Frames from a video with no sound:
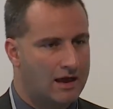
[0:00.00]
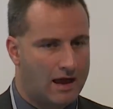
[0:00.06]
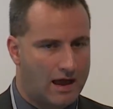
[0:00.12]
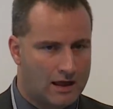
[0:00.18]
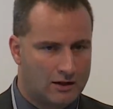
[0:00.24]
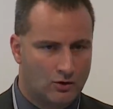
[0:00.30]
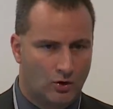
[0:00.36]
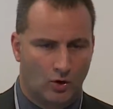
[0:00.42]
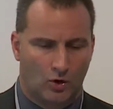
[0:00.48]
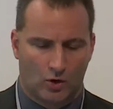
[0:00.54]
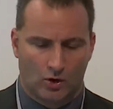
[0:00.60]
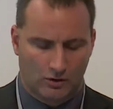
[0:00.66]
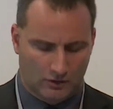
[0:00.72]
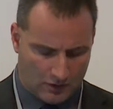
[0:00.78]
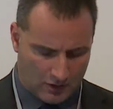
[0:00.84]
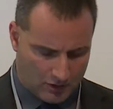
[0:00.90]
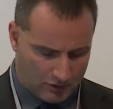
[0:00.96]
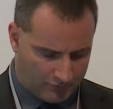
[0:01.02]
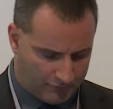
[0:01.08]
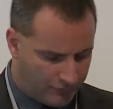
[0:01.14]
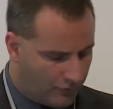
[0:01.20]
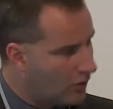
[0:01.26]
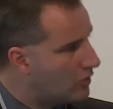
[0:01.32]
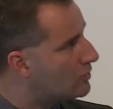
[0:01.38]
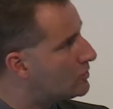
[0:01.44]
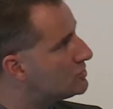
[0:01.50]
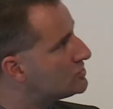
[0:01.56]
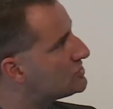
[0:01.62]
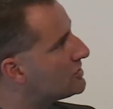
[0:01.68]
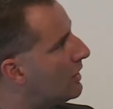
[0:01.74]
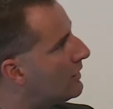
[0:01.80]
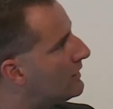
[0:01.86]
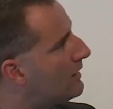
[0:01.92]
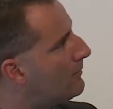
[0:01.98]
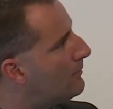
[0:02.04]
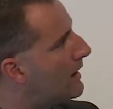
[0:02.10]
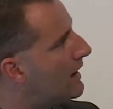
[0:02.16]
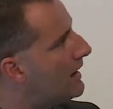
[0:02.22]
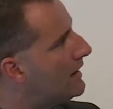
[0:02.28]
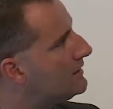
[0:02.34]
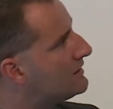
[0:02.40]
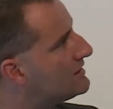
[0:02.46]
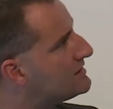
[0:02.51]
and all focused on the main